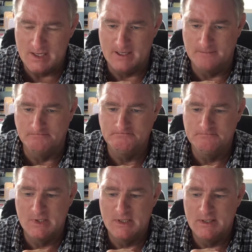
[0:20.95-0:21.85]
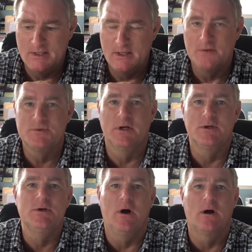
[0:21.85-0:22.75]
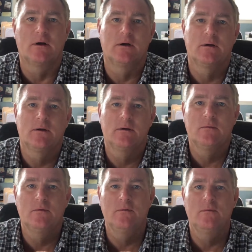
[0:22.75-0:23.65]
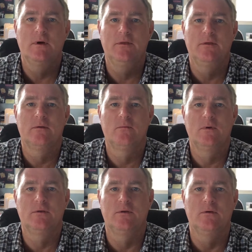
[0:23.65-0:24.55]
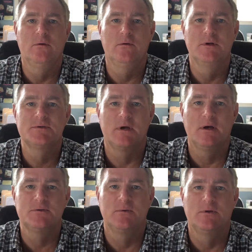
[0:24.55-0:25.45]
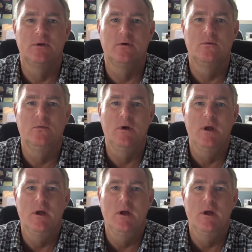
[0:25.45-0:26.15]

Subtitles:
was going to talk with you, discuss with you